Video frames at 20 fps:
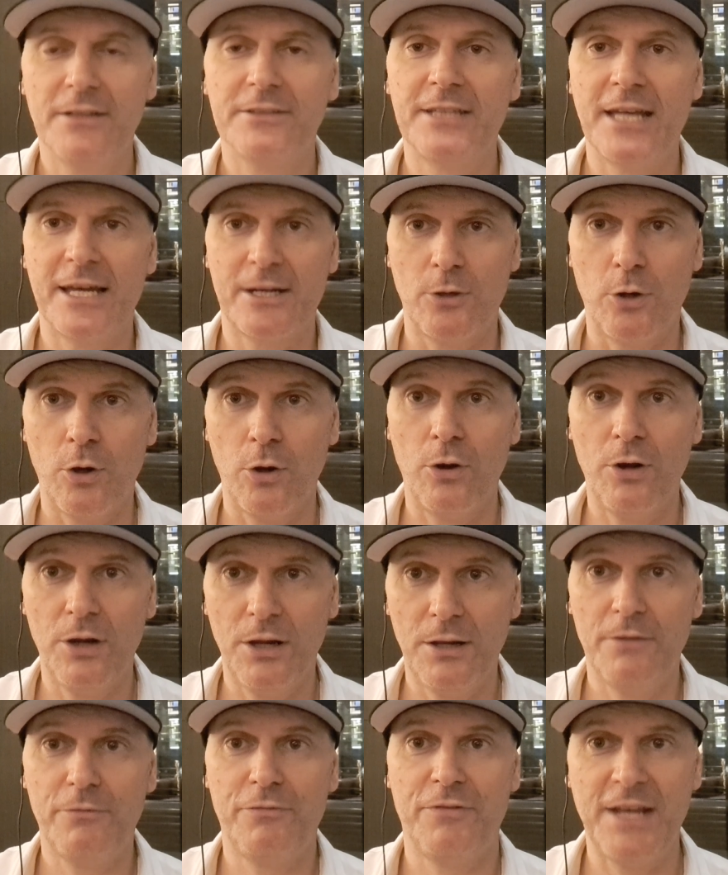They are
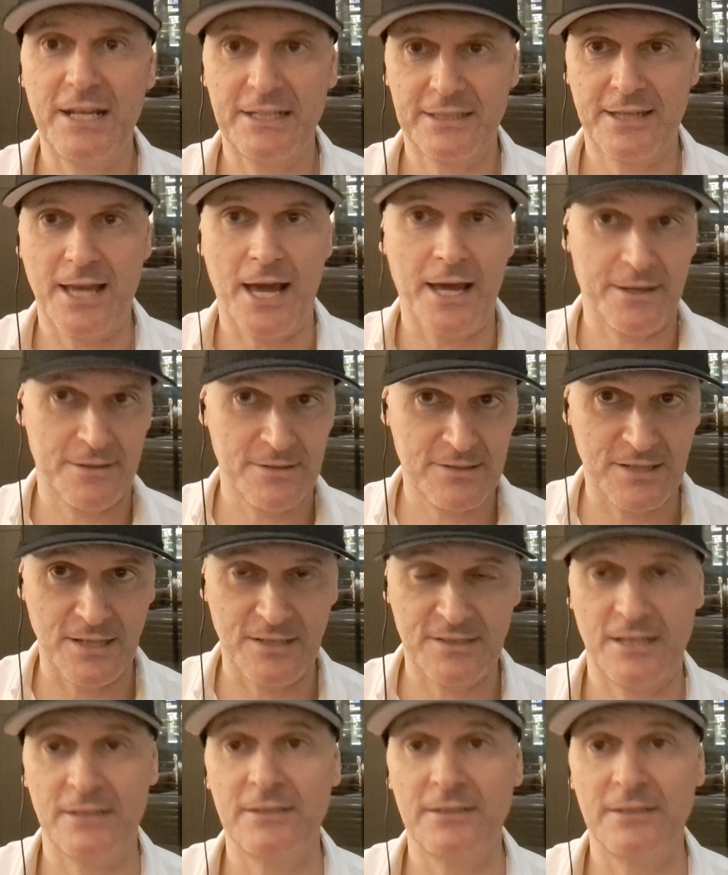all fiat currencies,